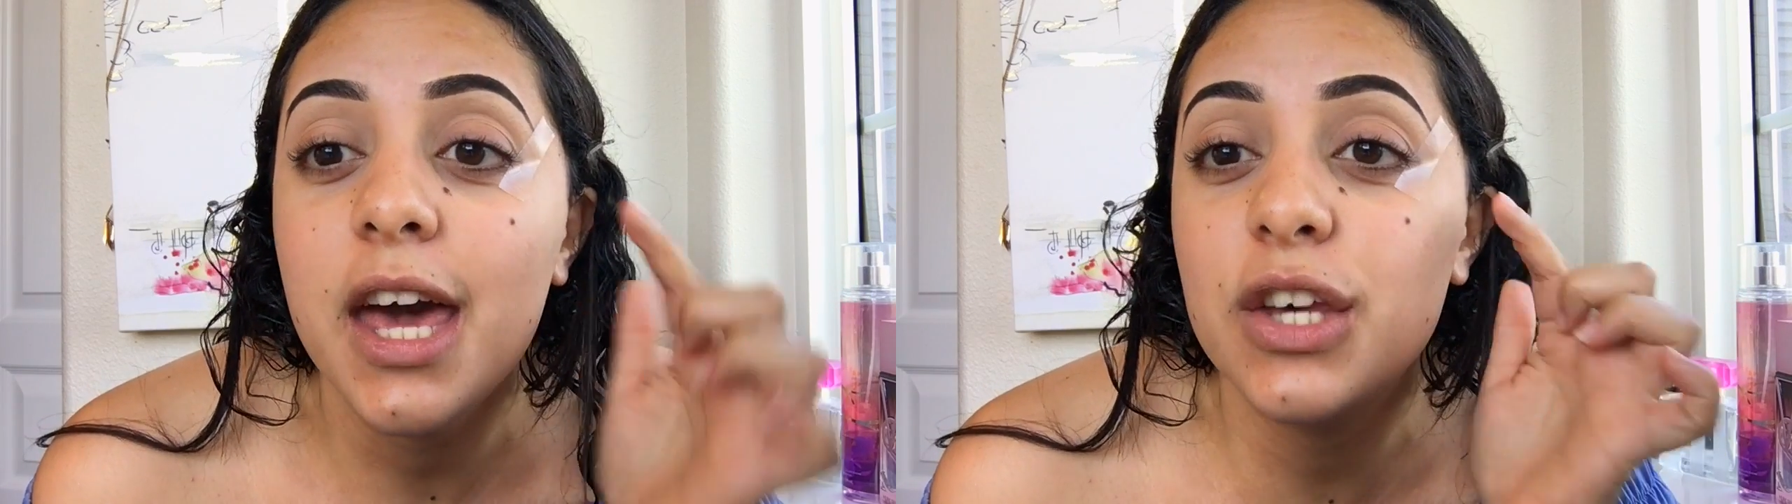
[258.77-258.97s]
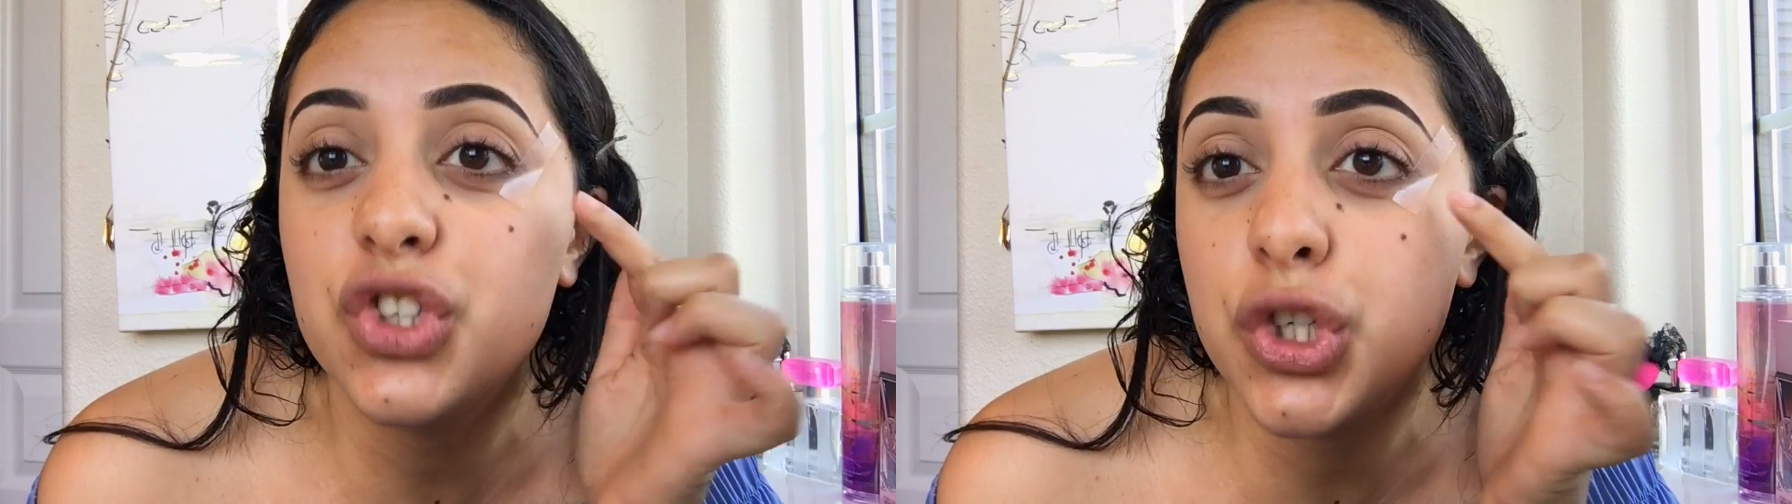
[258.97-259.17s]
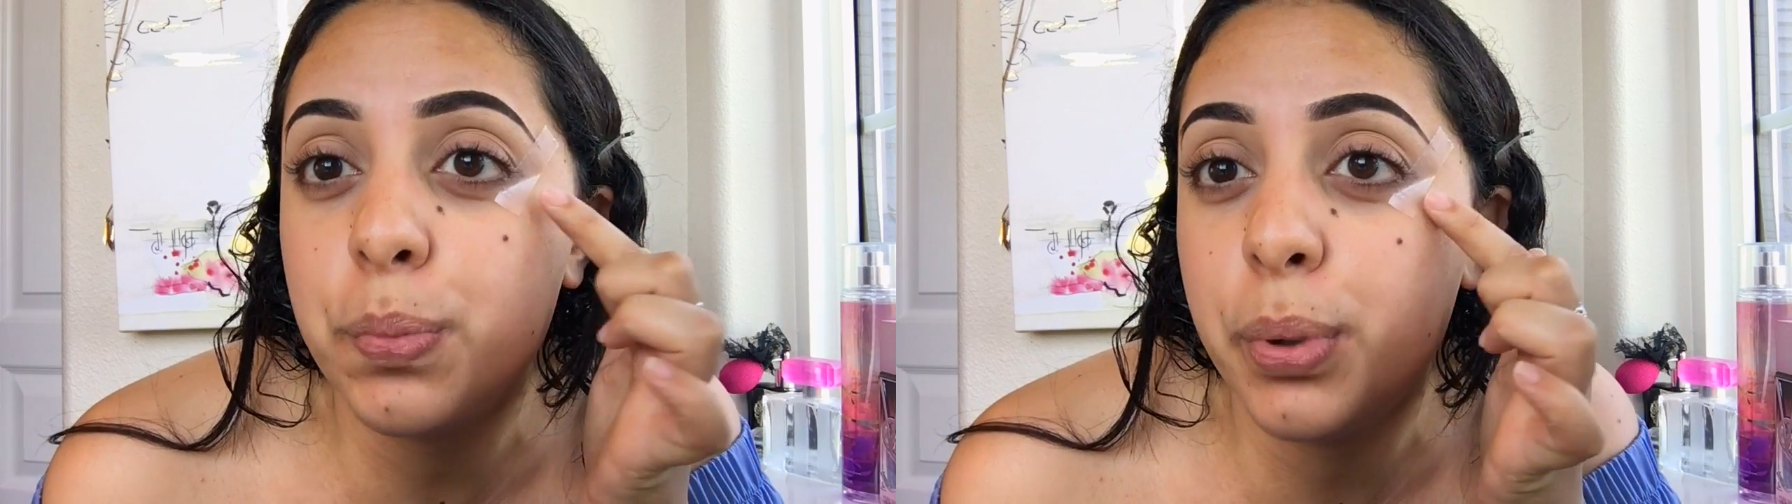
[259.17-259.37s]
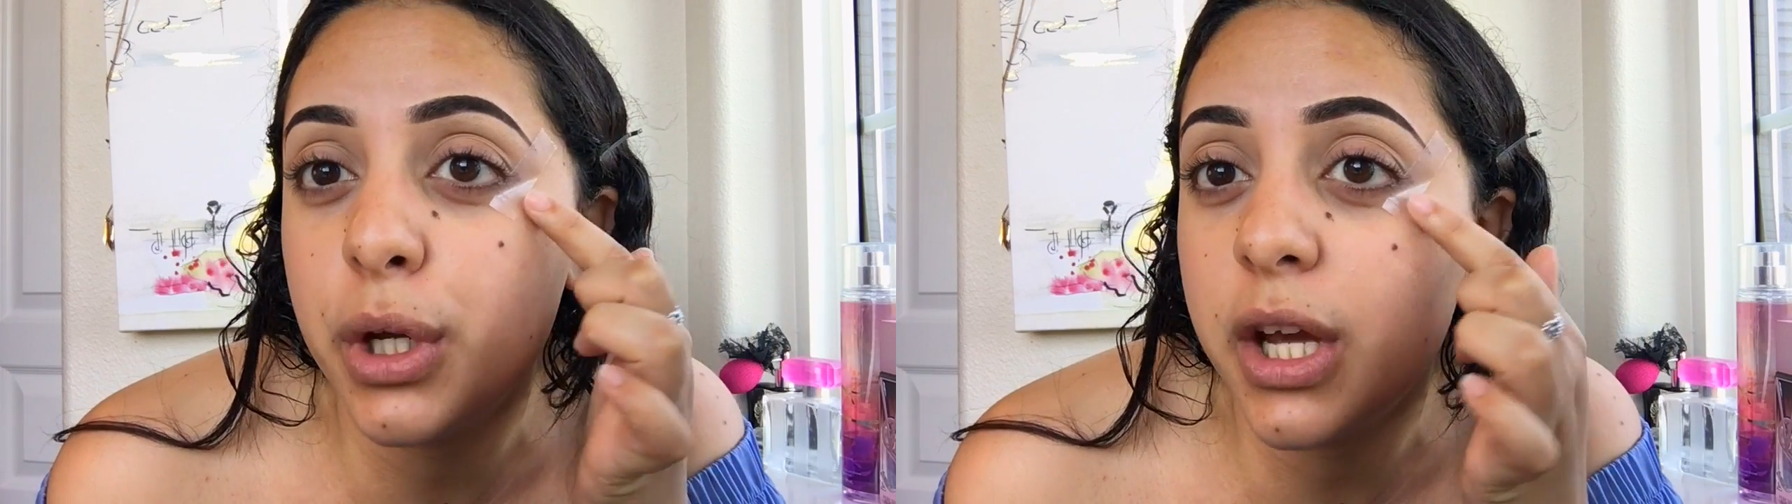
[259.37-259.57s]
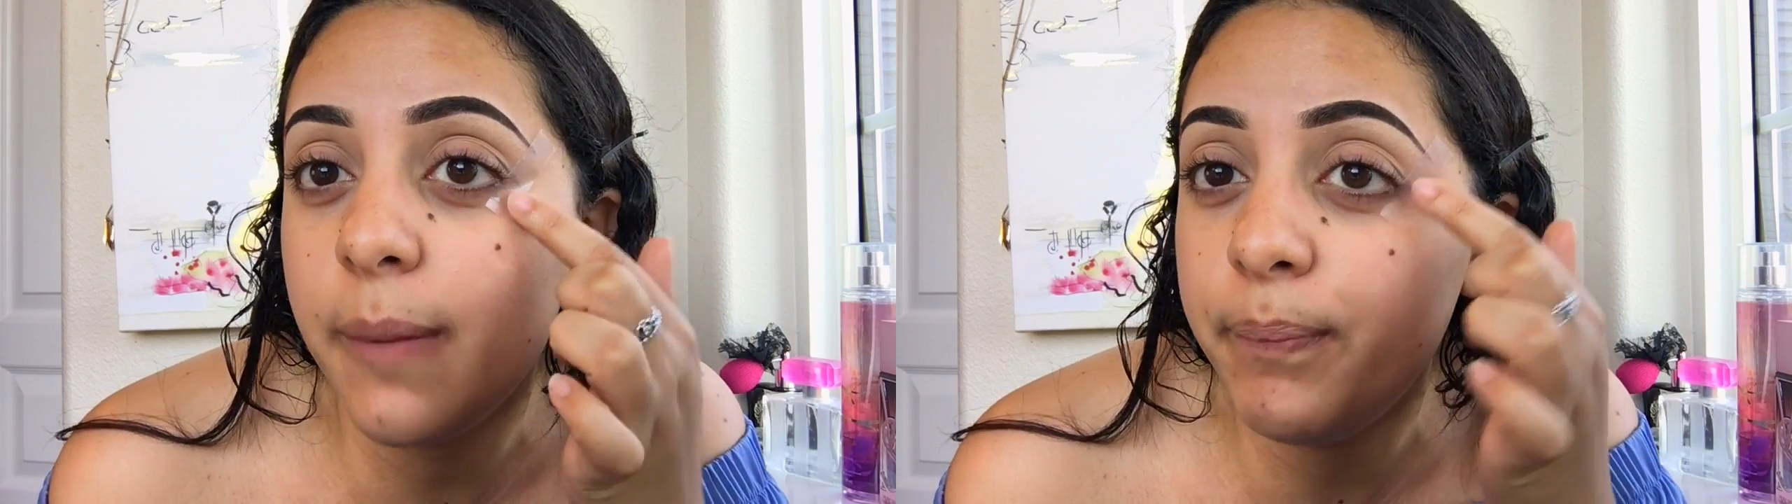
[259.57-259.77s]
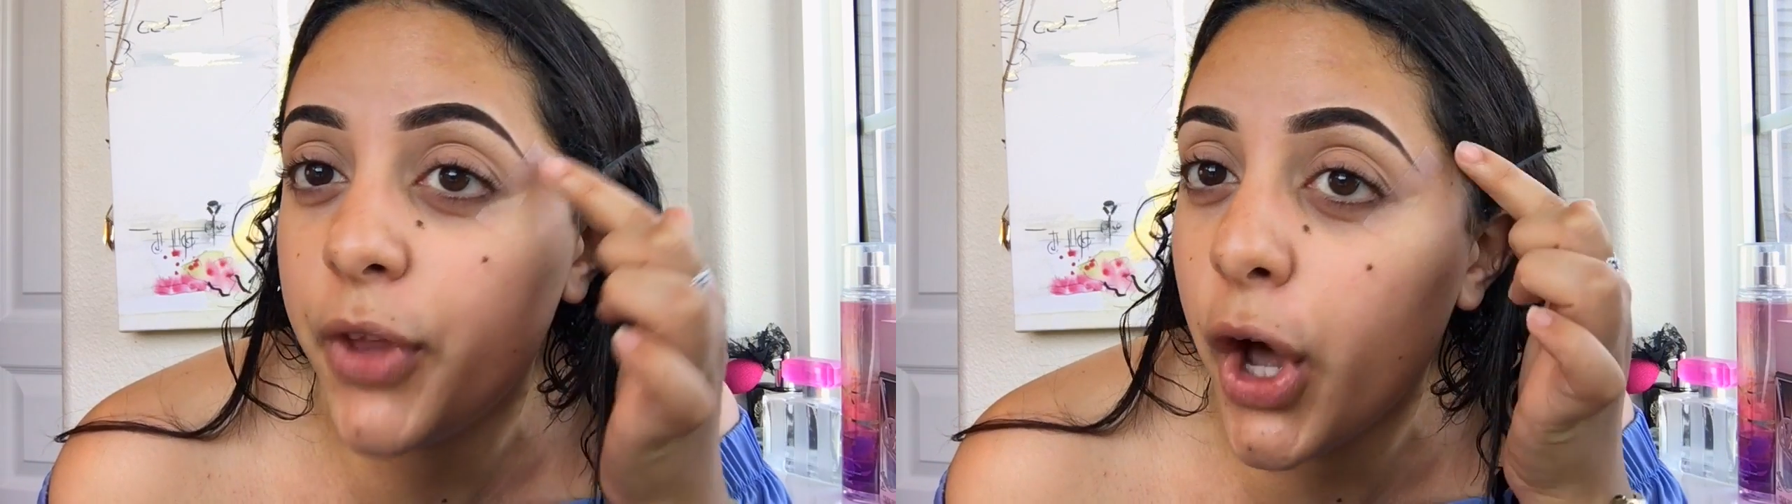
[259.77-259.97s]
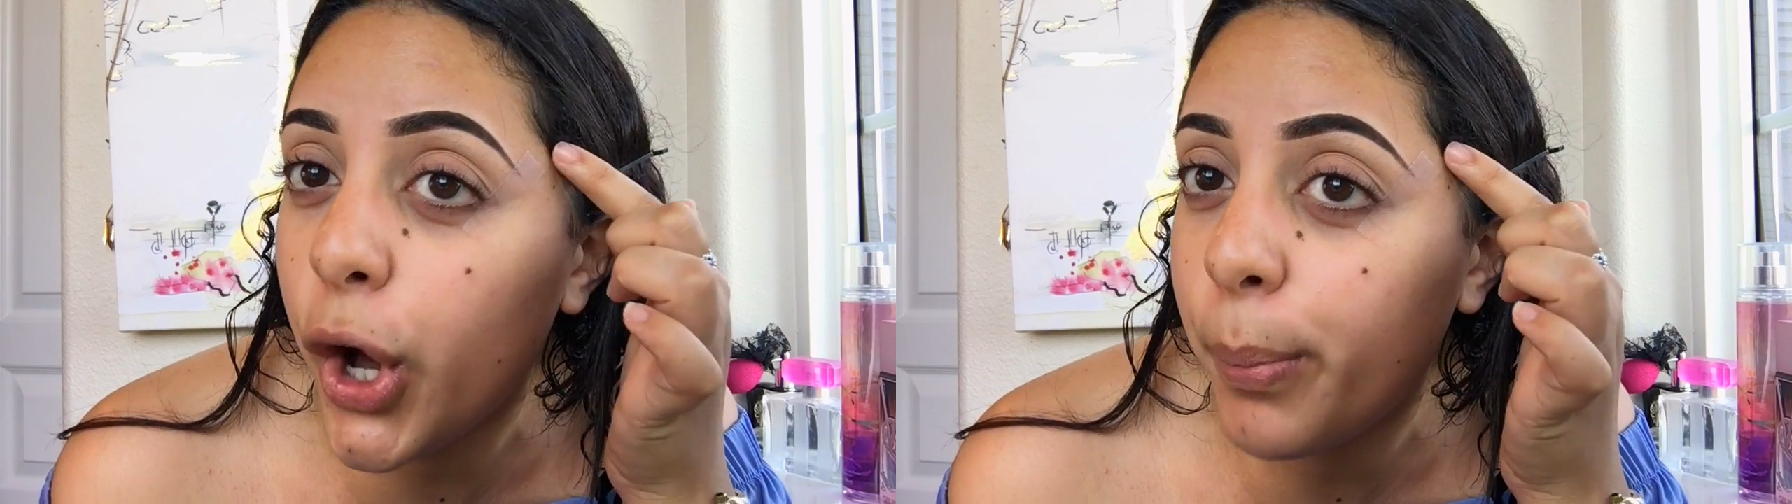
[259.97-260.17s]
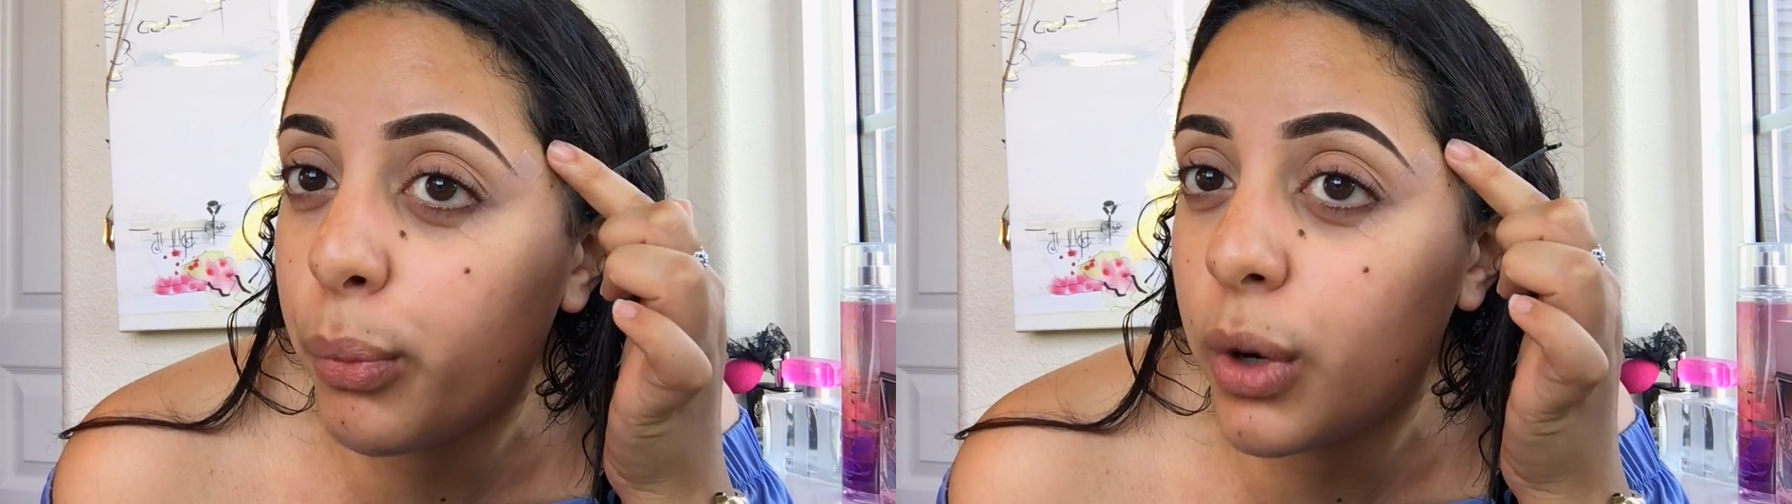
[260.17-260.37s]
is to put it
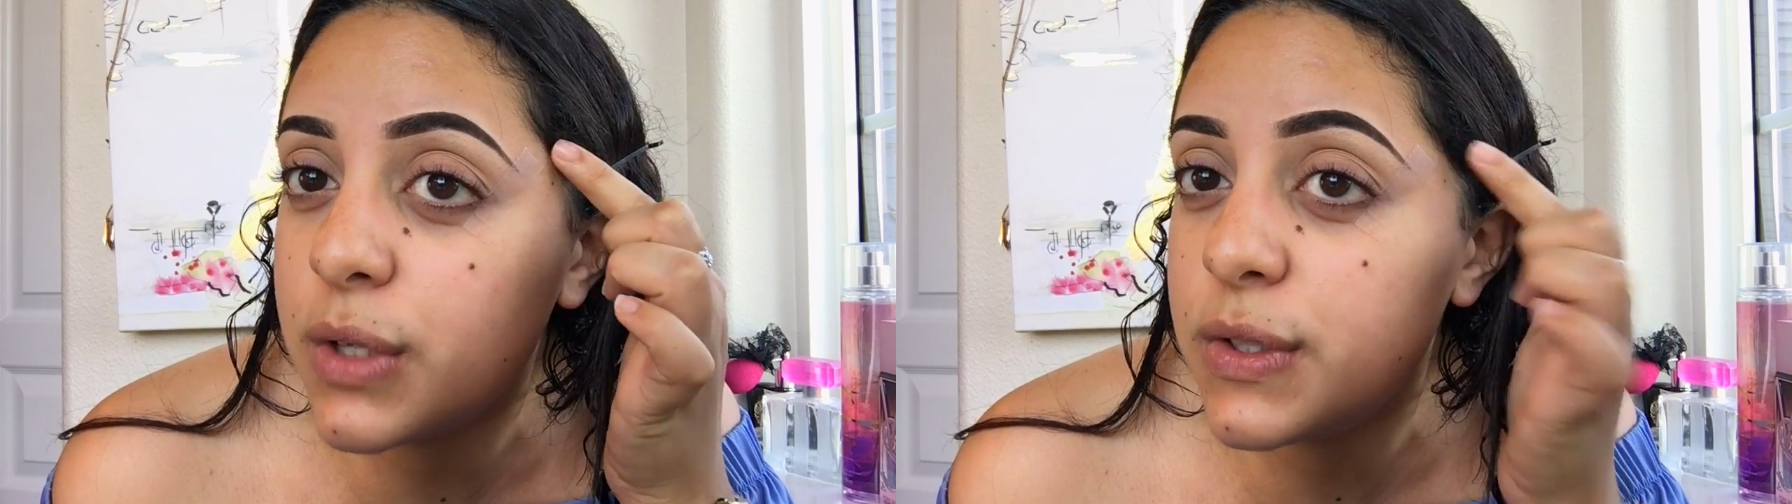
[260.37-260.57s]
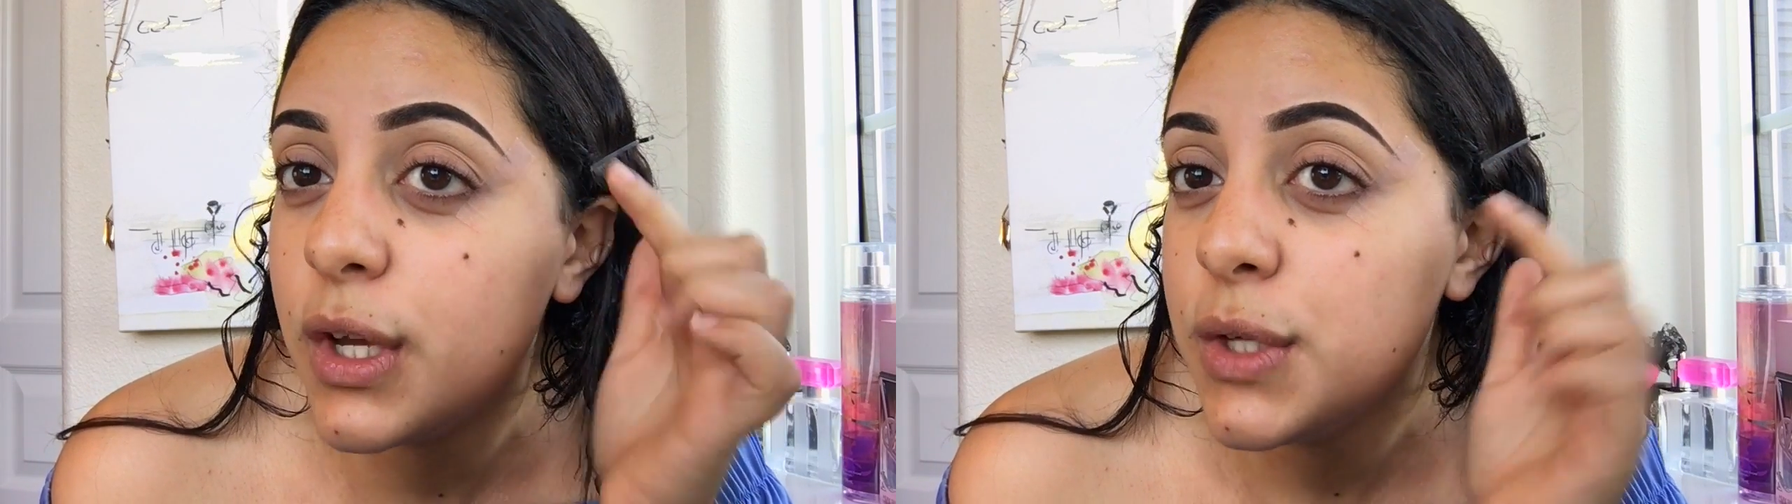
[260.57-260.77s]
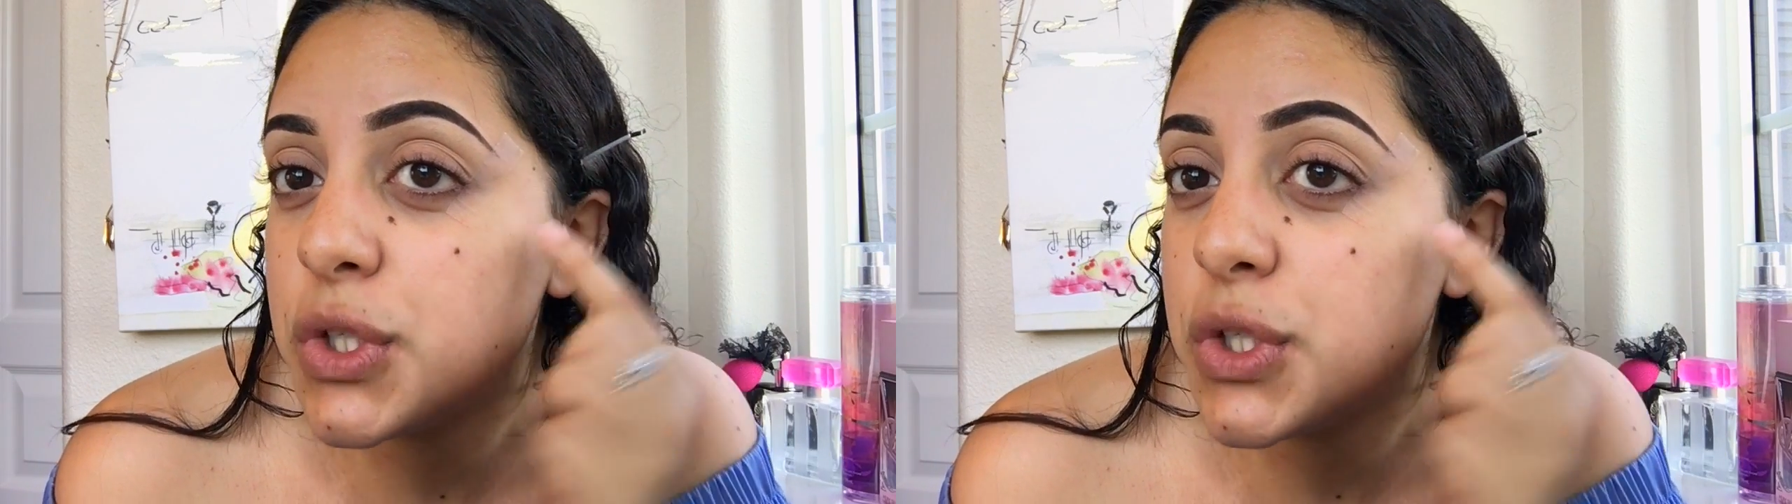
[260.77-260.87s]
upwards.